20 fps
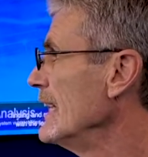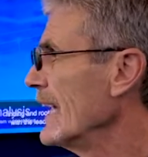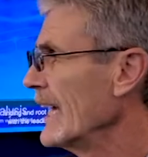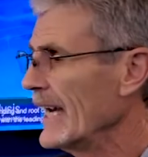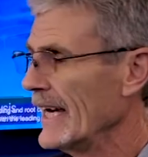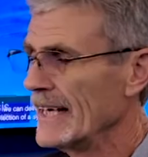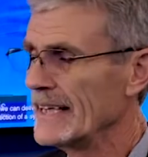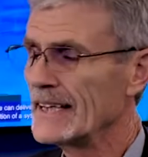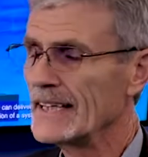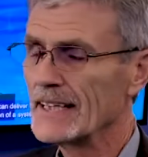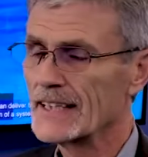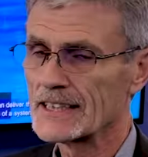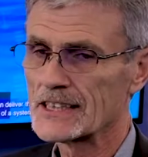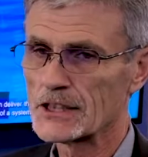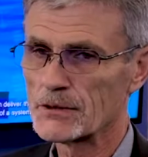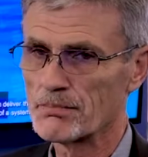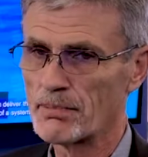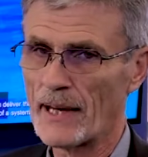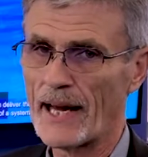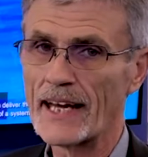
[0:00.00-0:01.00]
in the
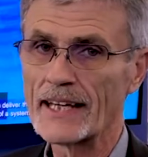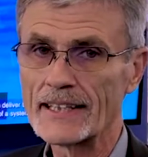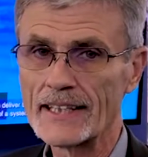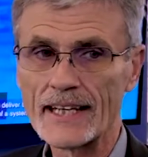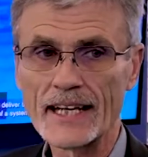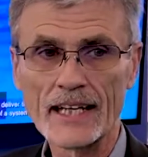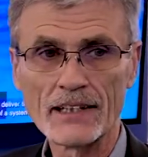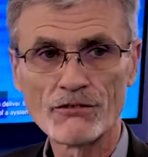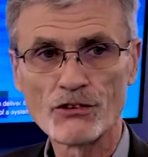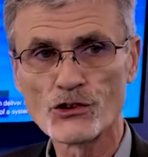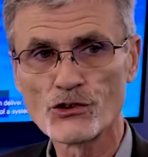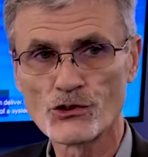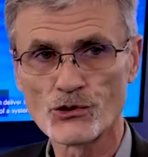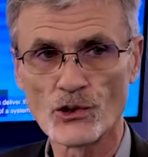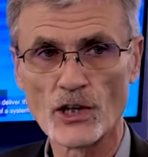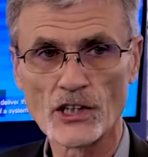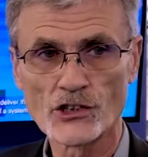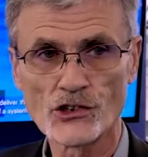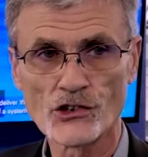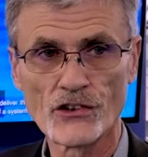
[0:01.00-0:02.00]
expanding
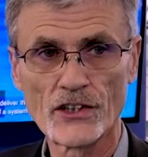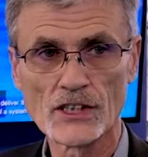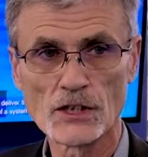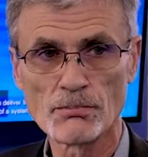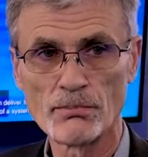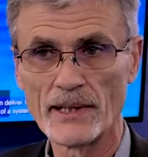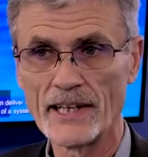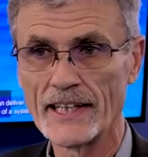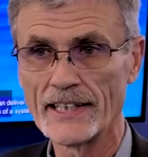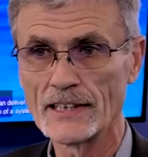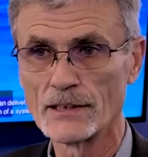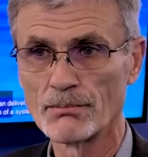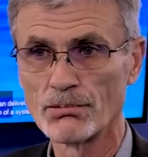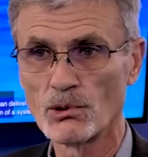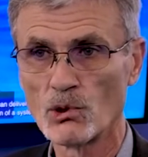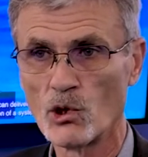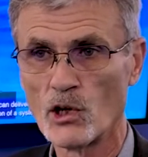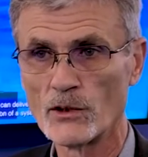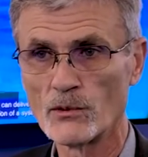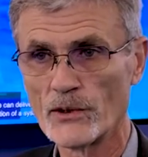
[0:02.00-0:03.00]
infrastructure that's being
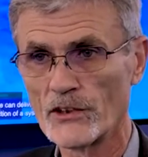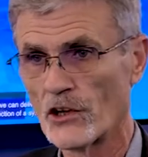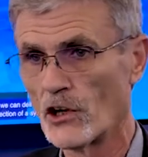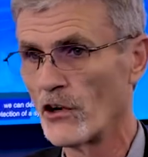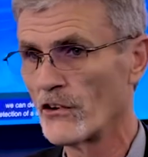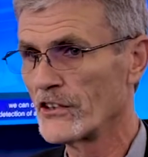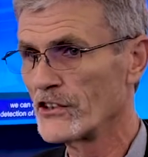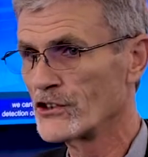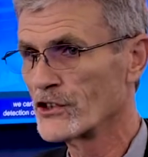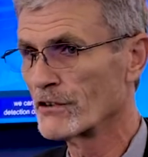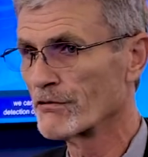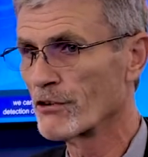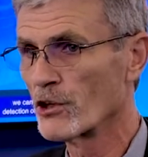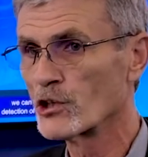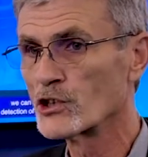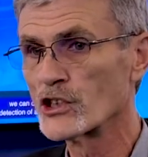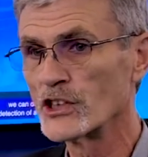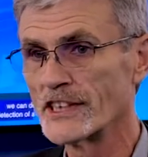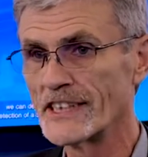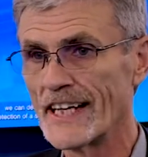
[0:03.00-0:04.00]
deployed with all these
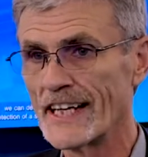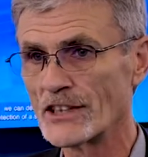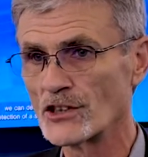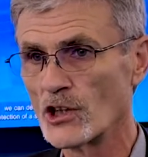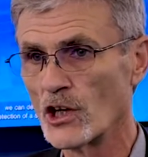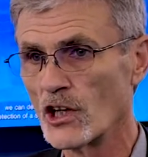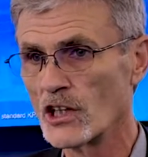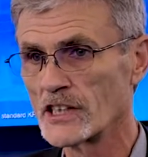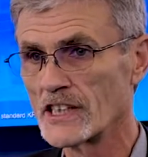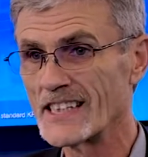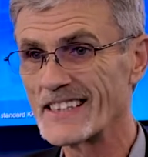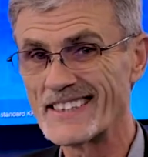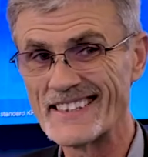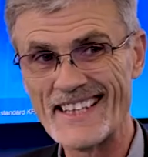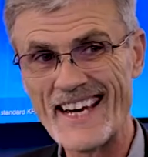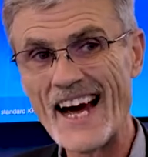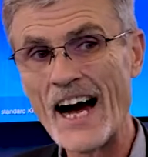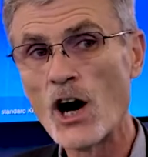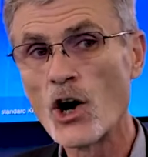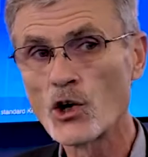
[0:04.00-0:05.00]
divergent technologies
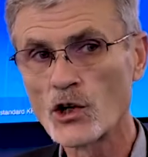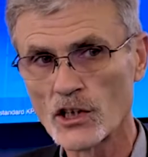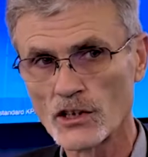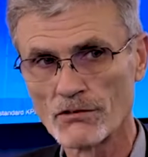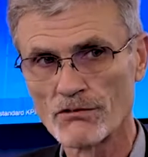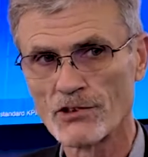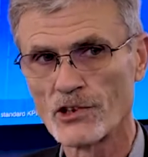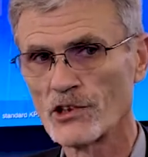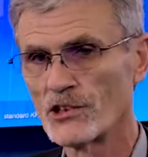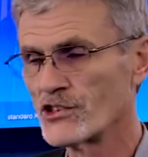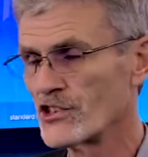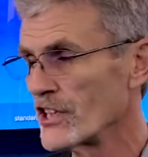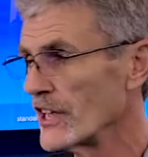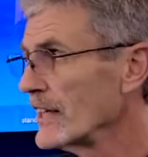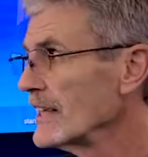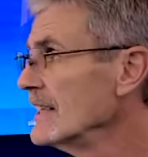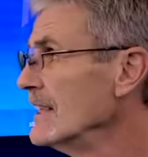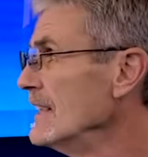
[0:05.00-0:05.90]
now converging,